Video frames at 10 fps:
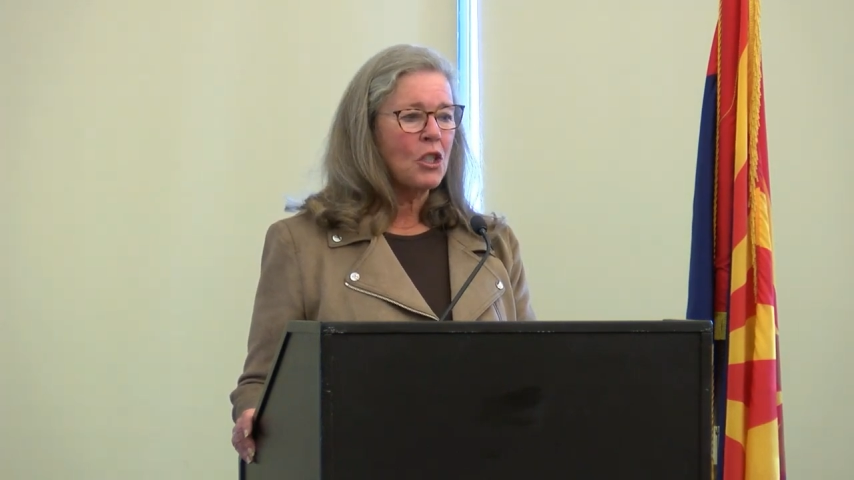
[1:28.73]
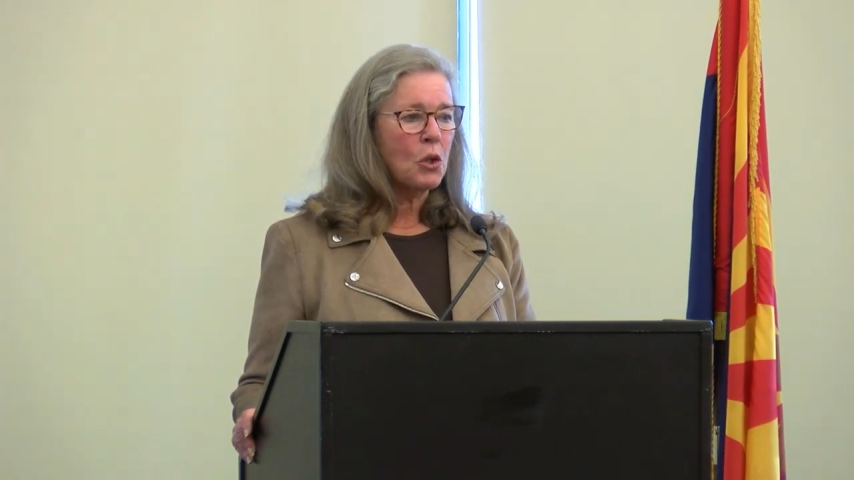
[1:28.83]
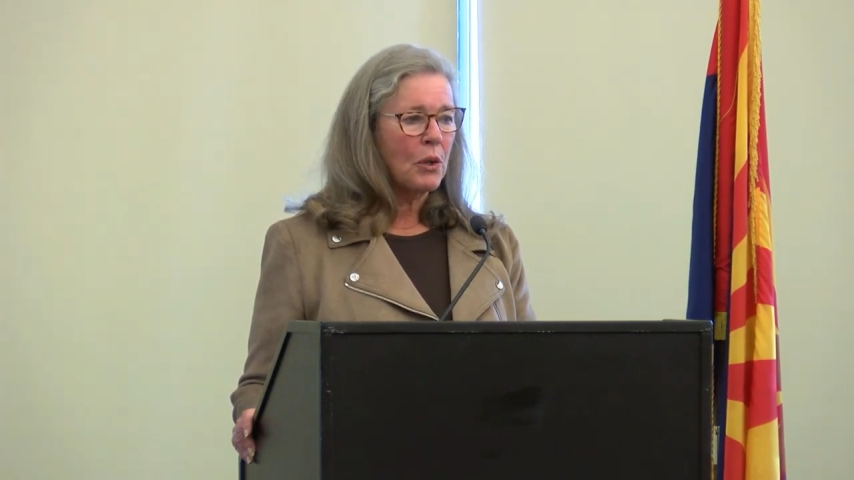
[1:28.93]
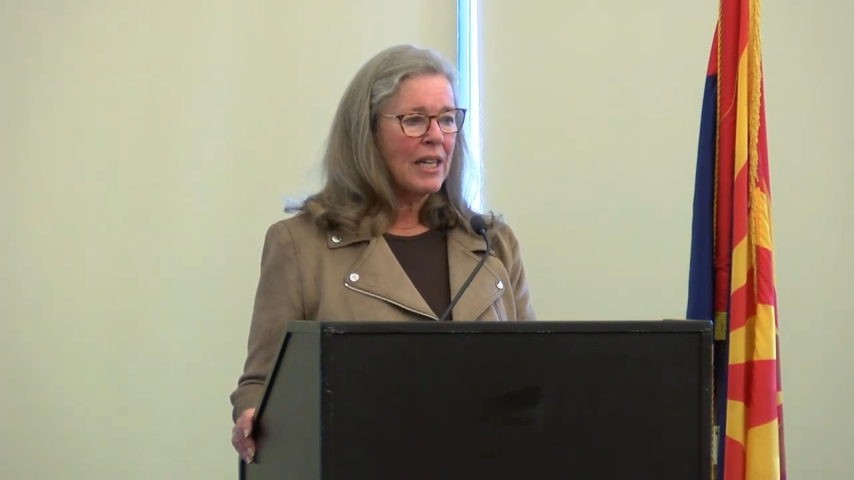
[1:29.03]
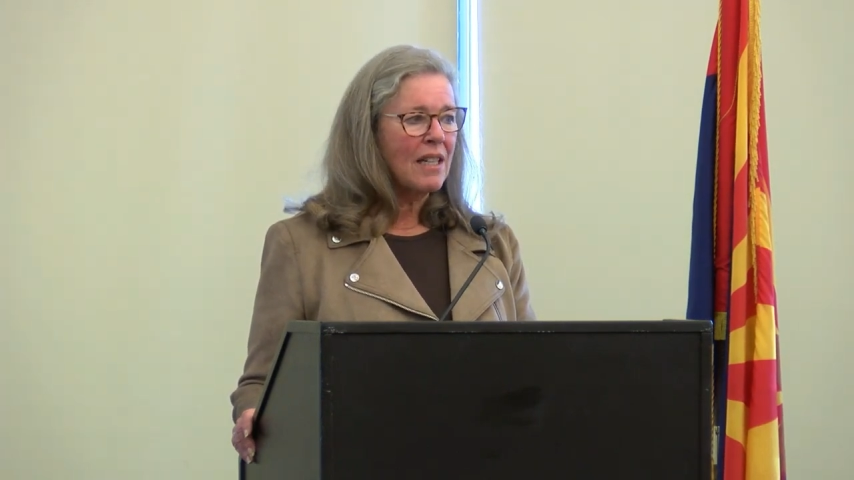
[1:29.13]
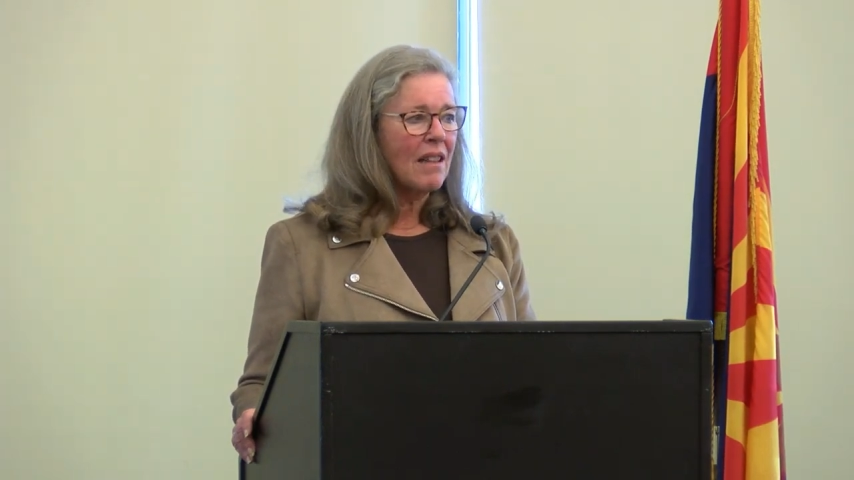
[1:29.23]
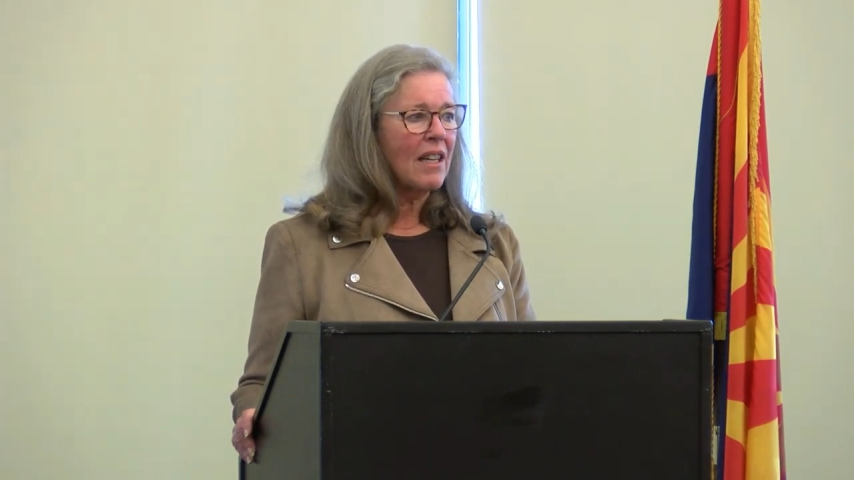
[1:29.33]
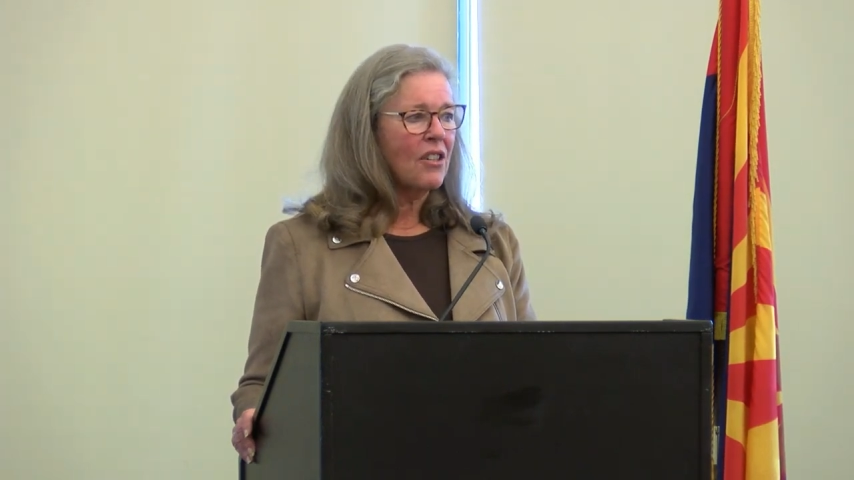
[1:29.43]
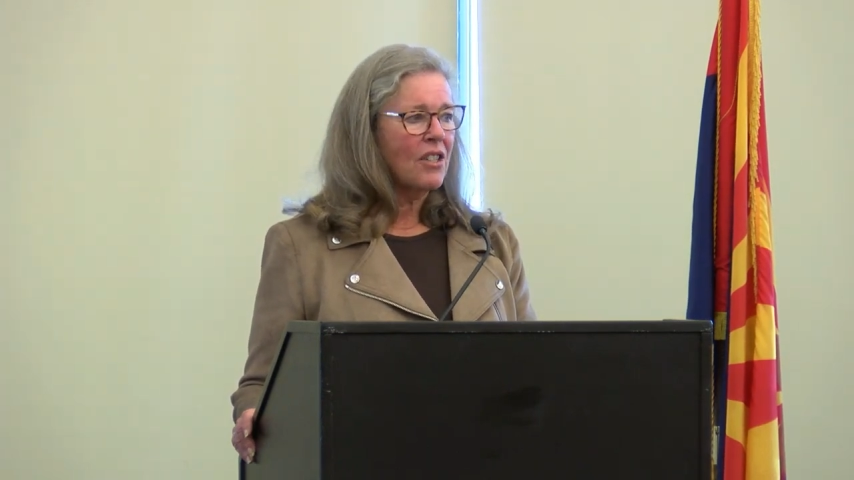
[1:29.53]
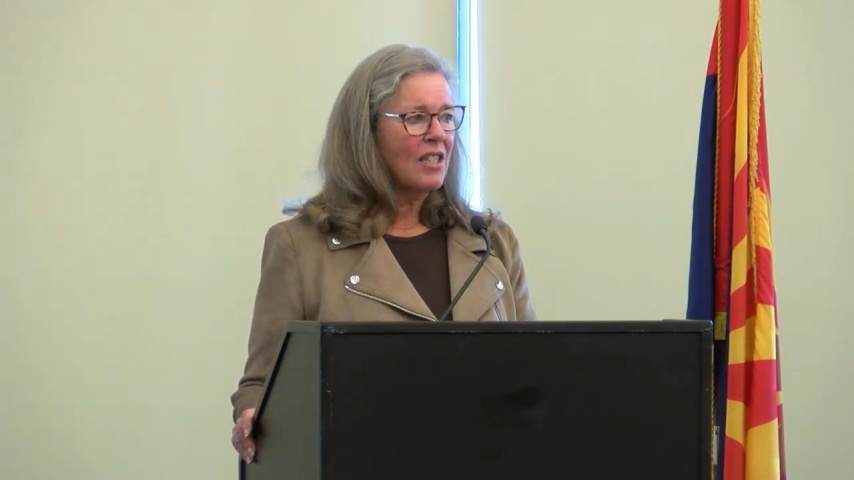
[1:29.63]
treat
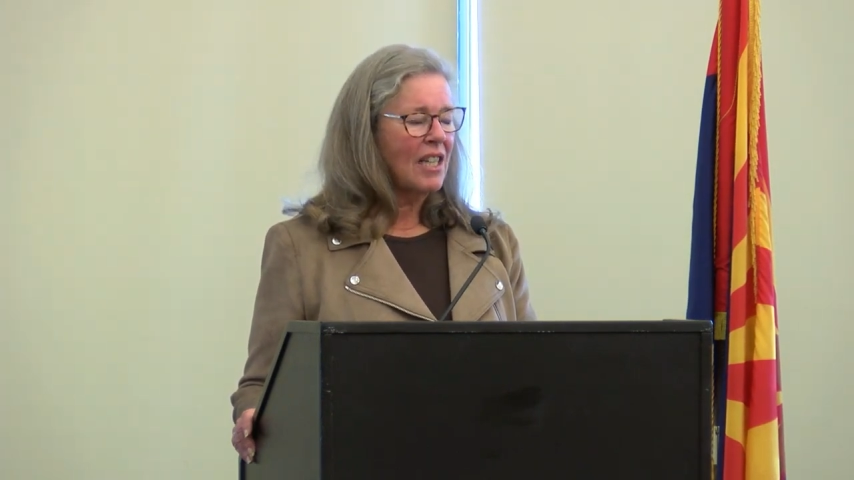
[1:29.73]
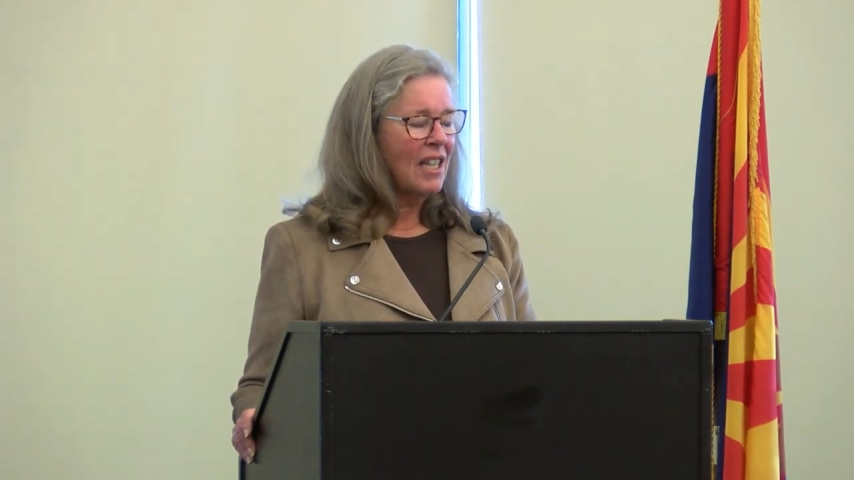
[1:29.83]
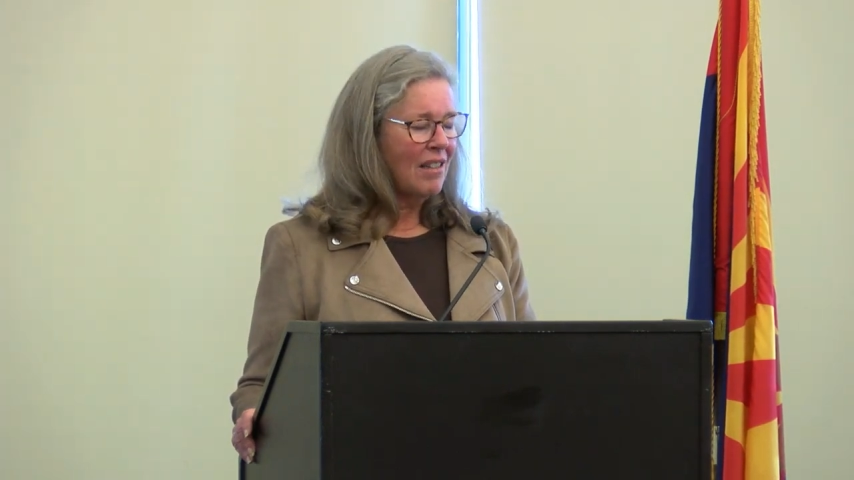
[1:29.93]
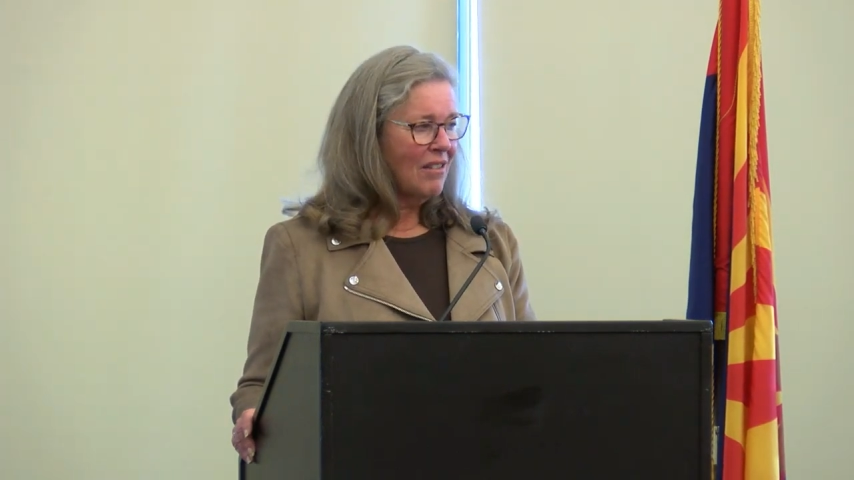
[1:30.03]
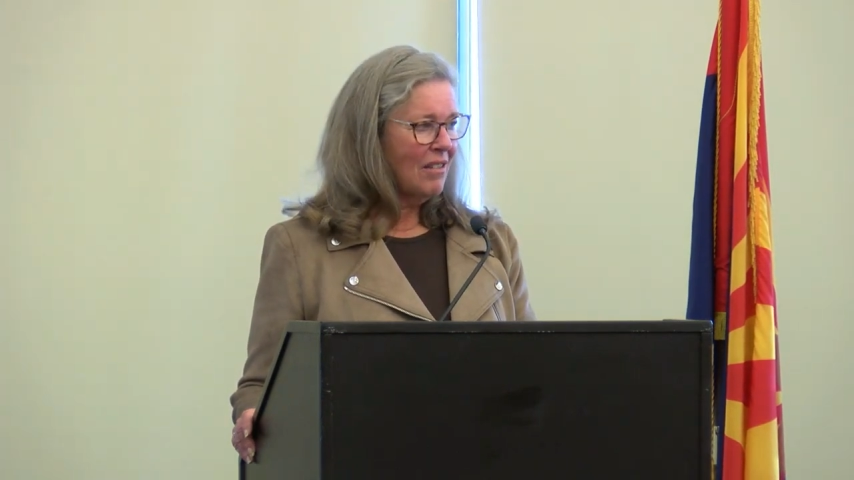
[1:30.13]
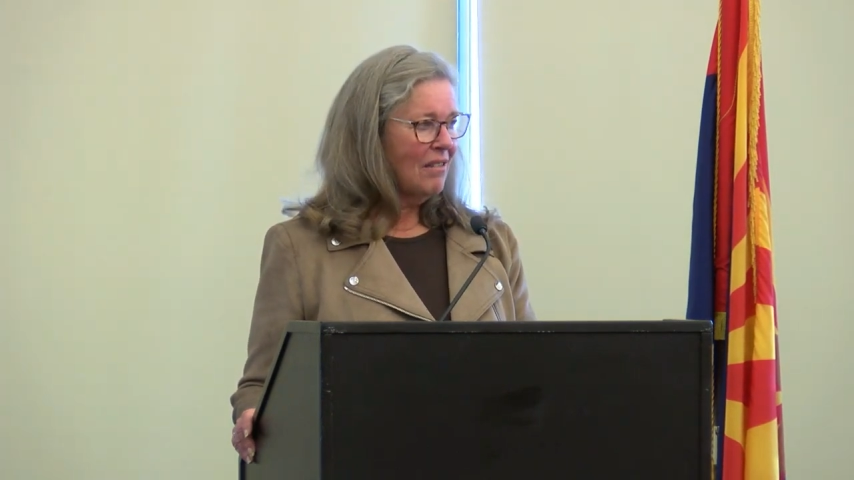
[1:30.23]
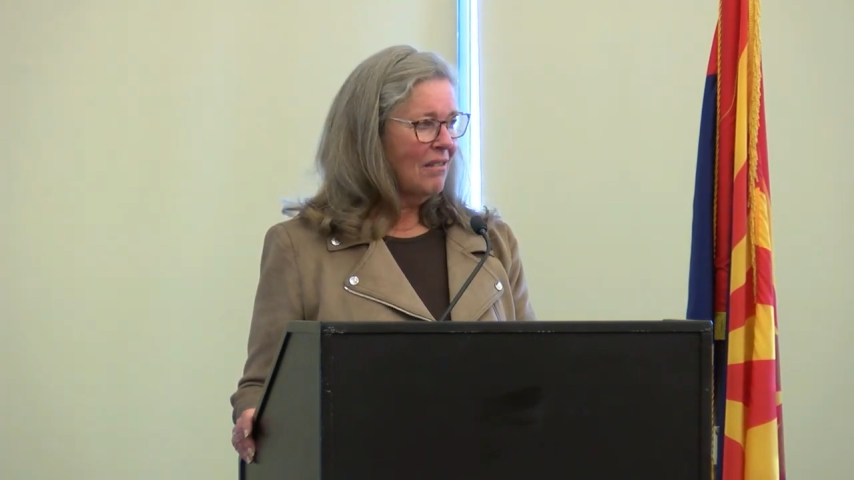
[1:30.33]
their disease,